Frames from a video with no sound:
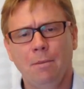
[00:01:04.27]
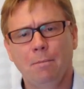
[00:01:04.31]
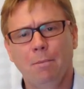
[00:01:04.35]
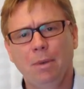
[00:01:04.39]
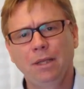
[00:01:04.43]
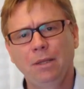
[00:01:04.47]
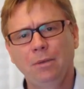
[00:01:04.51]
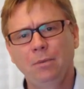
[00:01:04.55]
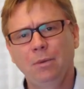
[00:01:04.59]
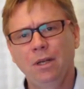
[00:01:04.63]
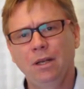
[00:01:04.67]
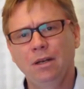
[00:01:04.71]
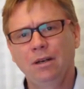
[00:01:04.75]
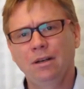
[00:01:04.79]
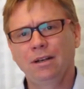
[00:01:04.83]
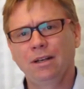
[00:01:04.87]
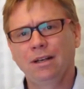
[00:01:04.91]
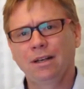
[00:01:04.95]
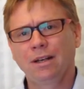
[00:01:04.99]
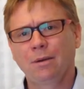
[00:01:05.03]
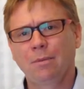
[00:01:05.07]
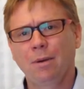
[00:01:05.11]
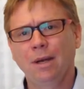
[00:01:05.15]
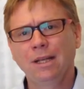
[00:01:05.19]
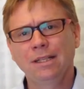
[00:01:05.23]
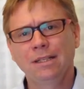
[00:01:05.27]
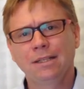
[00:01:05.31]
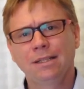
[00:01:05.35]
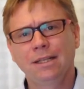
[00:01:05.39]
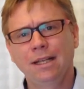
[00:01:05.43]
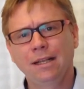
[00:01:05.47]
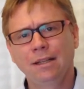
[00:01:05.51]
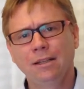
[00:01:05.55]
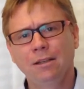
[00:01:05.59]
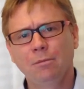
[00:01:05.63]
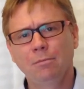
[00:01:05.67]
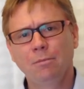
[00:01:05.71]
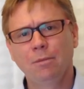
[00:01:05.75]
But we are quite
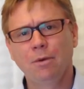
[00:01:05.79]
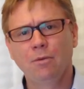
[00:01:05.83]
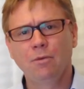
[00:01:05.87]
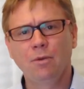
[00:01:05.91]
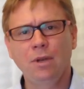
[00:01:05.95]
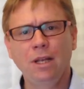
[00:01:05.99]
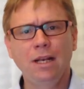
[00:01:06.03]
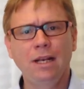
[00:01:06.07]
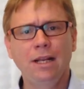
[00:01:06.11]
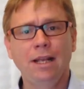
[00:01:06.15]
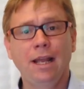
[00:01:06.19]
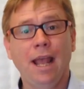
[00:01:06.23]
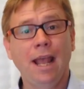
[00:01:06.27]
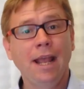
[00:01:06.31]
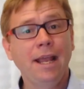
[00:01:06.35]
seldom really